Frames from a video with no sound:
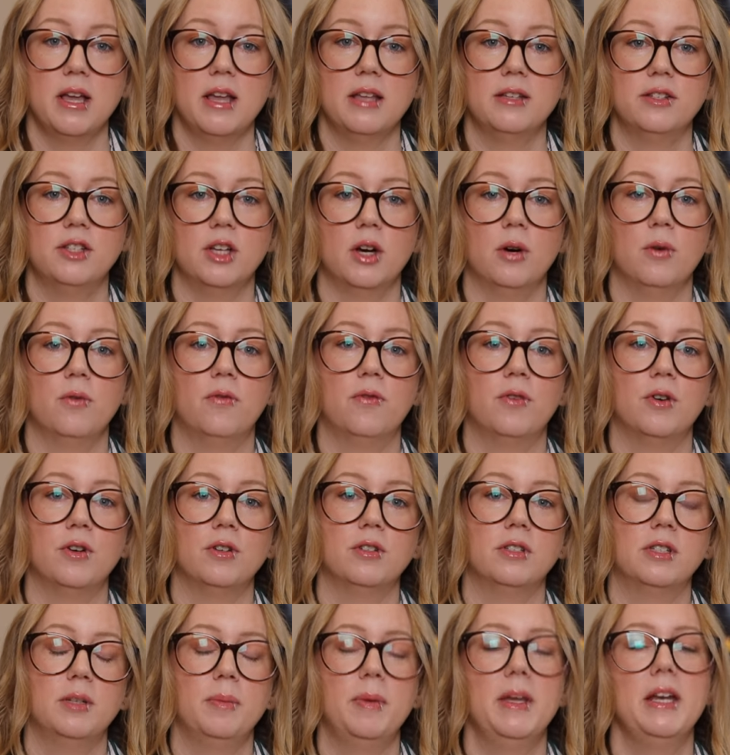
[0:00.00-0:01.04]
So for
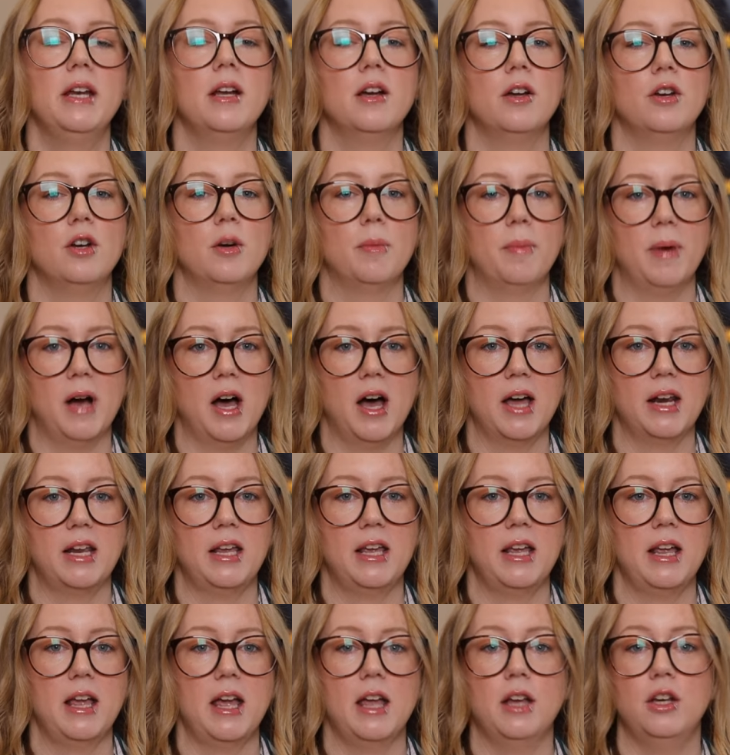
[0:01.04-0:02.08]
depending on your
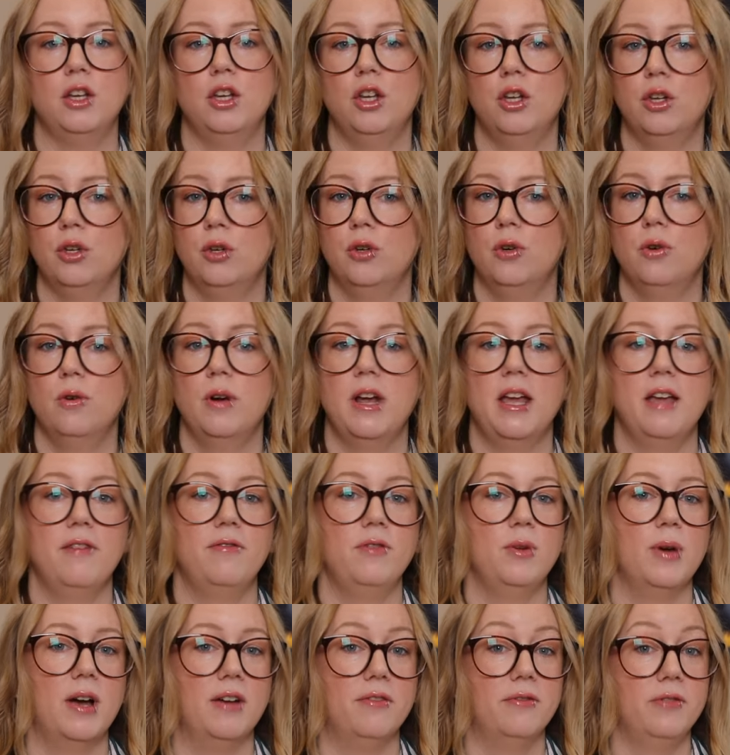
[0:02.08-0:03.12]
body and you, if
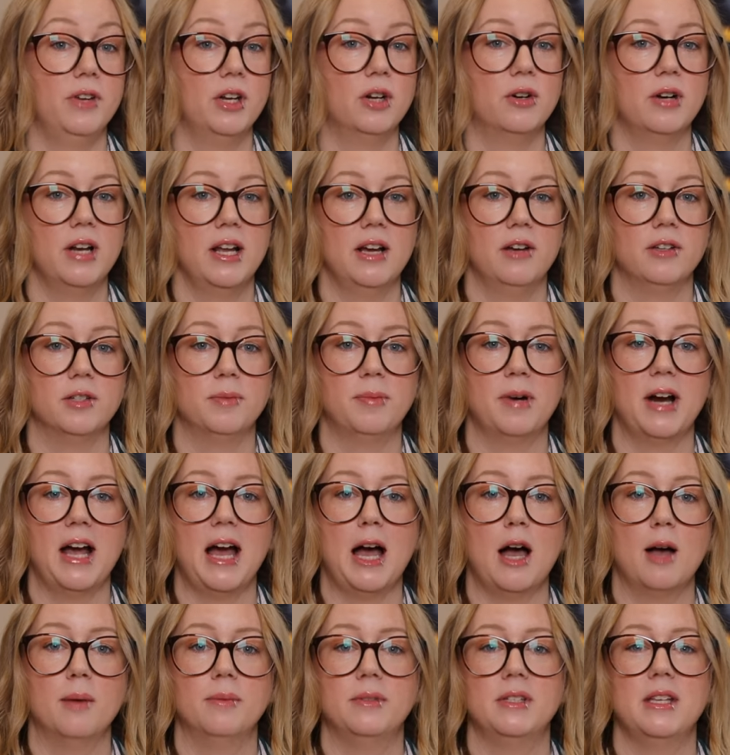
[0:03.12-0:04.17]
you have fingernails
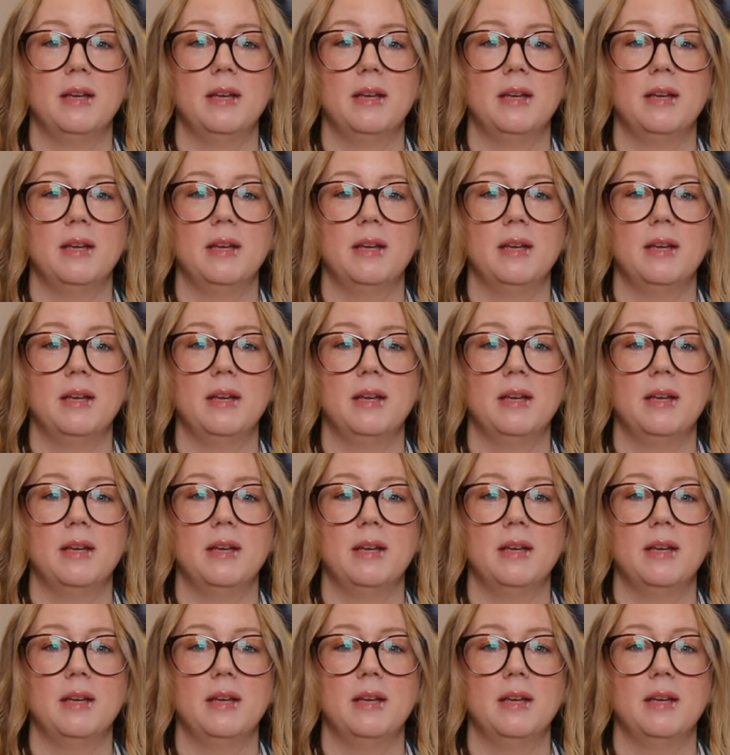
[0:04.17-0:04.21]
perhaps,